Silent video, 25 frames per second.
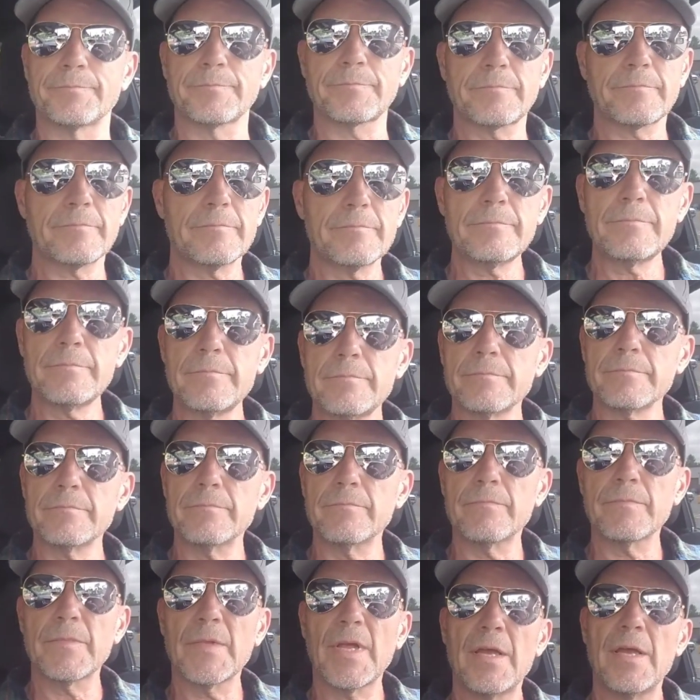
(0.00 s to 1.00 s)

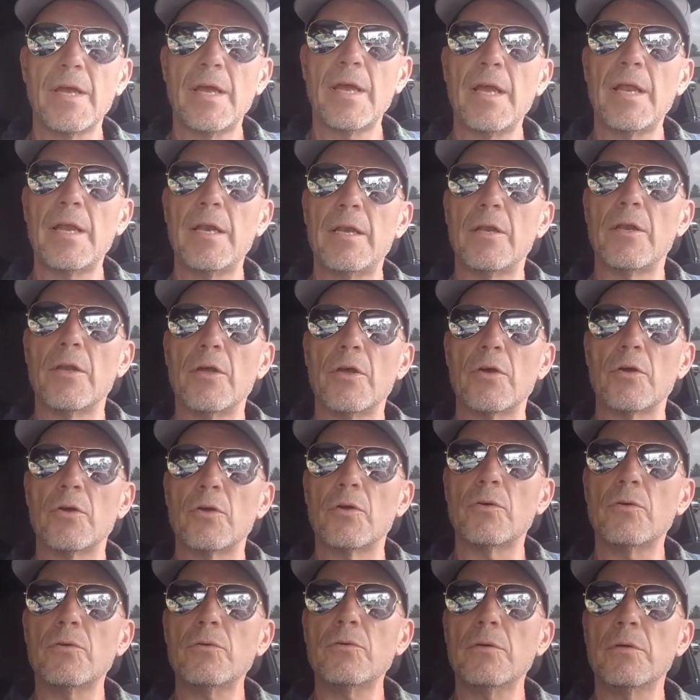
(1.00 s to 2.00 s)
Hello.
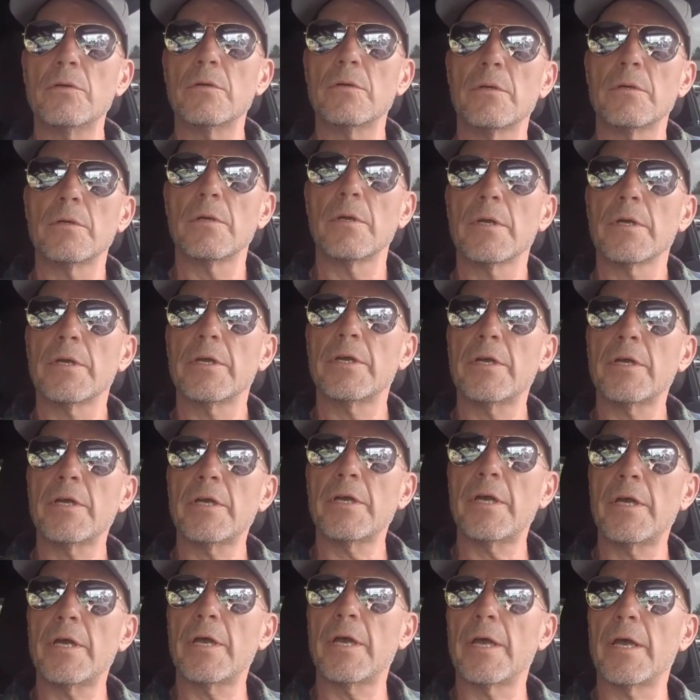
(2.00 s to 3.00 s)
Hello. How are you guys? Good.
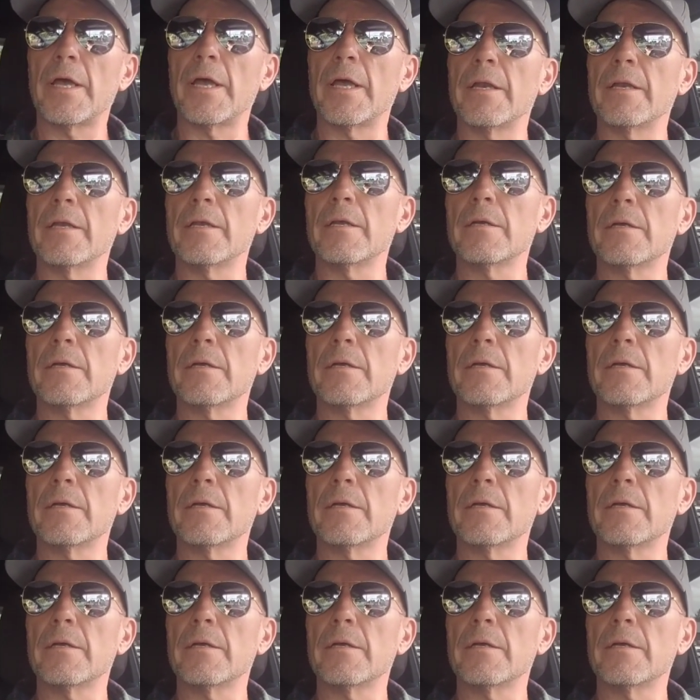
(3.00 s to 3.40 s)
Good thank